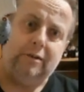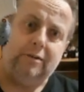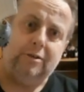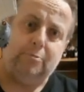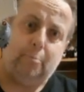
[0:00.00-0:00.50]

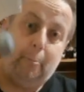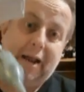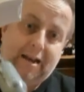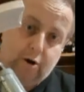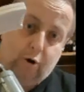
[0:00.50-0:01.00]
He doesn't
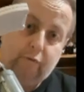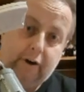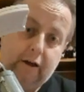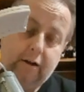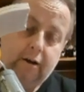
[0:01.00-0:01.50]
bend
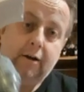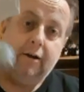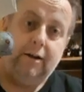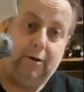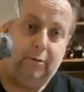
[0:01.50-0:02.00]
over.
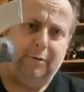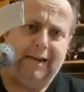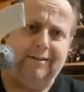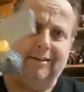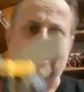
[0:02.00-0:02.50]
You know what I
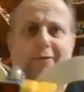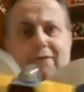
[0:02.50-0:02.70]
mean? He doesn't